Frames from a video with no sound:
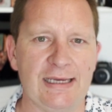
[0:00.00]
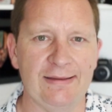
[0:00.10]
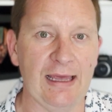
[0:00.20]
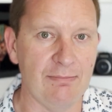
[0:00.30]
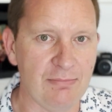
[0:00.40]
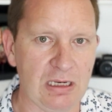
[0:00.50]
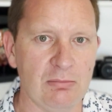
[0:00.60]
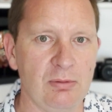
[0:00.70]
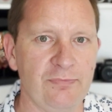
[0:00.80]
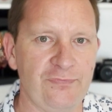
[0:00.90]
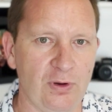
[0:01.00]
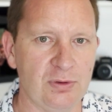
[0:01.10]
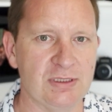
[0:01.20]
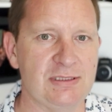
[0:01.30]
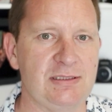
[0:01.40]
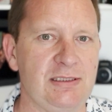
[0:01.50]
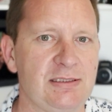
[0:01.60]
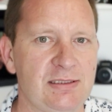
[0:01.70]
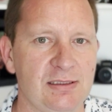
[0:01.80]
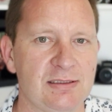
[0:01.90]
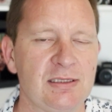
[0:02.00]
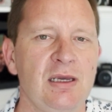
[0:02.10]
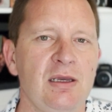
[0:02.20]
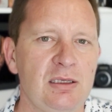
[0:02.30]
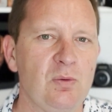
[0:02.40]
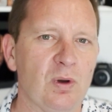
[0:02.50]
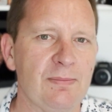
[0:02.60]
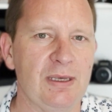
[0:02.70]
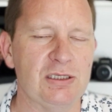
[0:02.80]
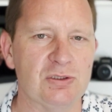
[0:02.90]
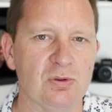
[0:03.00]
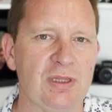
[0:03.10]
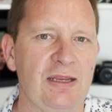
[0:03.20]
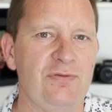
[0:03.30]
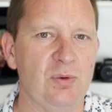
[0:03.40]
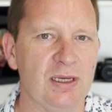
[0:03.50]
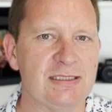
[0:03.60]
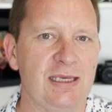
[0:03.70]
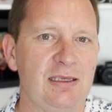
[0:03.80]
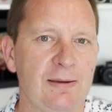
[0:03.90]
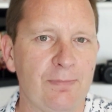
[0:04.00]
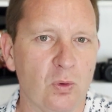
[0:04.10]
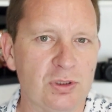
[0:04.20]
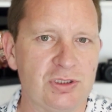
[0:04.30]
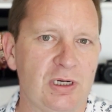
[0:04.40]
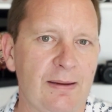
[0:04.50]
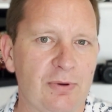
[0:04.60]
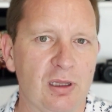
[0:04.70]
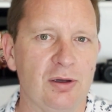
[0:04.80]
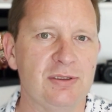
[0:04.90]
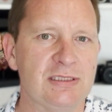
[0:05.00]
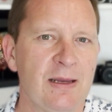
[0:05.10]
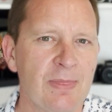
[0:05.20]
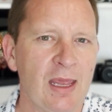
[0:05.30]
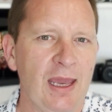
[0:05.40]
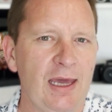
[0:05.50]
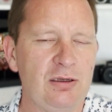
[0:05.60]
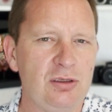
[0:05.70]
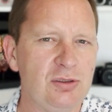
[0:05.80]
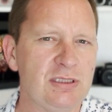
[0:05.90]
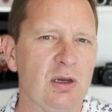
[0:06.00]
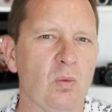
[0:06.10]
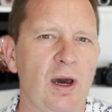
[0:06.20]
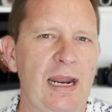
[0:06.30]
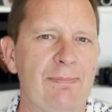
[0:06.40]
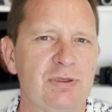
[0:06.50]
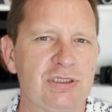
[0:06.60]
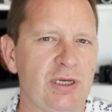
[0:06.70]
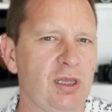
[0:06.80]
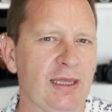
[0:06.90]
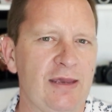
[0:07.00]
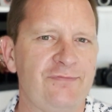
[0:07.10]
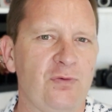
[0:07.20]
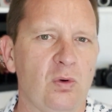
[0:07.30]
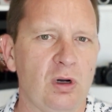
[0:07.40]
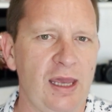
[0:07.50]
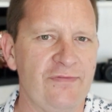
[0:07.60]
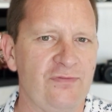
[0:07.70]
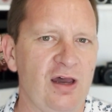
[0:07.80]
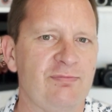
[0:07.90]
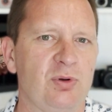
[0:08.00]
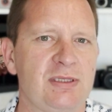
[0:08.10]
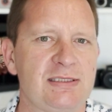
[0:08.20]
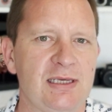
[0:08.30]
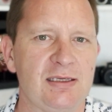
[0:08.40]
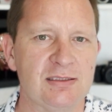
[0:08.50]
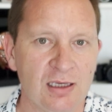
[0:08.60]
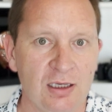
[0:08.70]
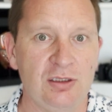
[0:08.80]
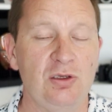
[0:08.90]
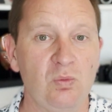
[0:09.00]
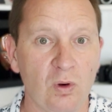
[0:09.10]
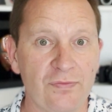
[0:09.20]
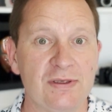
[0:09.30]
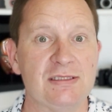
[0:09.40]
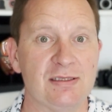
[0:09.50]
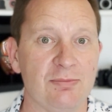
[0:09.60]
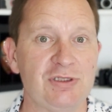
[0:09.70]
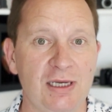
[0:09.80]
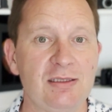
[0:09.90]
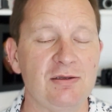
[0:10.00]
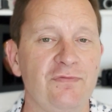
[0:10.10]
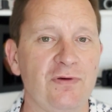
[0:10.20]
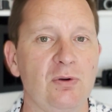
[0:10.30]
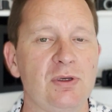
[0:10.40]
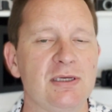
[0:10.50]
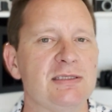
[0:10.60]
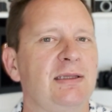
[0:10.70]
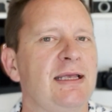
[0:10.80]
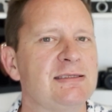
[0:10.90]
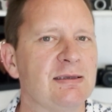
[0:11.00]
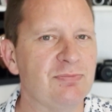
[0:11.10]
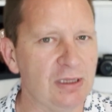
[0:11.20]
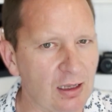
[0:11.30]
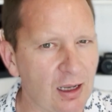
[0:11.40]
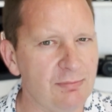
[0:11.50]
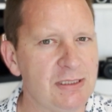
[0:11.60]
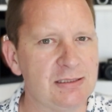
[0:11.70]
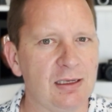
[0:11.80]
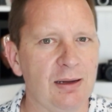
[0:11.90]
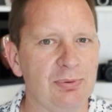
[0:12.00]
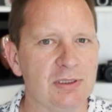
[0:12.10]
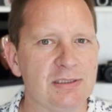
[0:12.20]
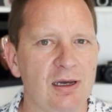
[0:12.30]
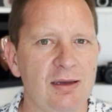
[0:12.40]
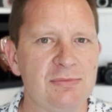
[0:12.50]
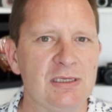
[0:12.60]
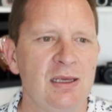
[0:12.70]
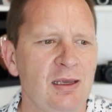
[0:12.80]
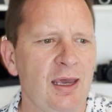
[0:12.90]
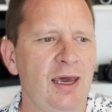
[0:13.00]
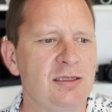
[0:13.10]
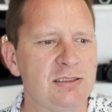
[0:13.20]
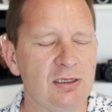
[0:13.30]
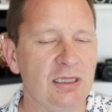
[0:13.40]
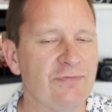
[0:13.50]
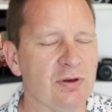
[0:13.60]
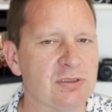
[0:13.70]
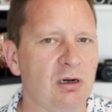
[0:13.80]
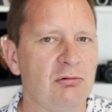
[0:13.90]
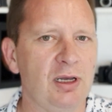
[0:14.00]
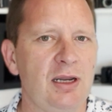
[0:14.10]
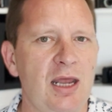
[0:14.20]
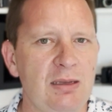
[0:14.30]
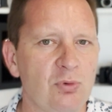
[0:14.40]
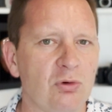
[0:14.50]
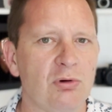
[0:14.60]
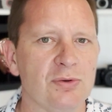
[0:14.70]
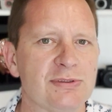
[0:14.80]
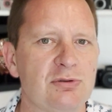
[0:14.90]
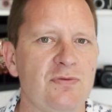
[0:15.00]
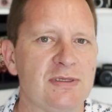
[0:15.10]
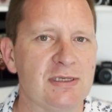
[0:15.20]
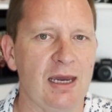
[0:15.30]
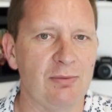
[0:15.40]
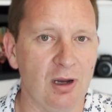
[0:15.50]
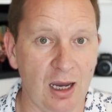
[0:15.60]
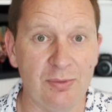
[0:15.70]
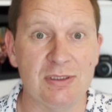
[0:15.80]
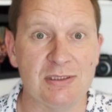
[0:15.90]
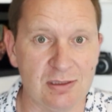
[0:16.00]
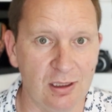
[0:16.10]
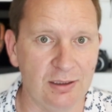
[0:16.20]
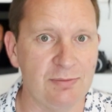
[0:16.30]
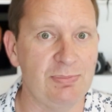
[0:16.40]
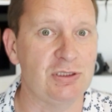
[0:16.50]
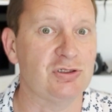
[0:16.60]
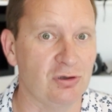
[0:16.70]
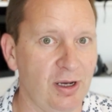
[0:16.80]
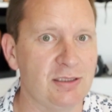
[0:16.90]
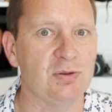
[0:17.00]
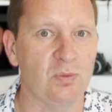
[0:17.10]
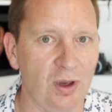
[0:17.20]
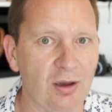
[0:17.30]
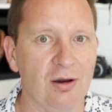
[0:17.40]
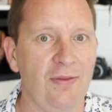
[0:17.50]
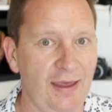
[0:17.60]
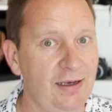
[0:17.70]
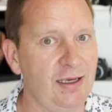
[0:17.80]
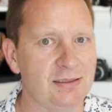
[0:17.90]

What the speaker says: and that minimum focus distance. You want to make sure that if you are taking a portrait up close and you're using a wide aperture like f4 or f5.6, you want the subject in focus. And that's something that I missed a couple of times. And certainly if I was going to run any more rolls through this camera, I would certainly be trying to work on that next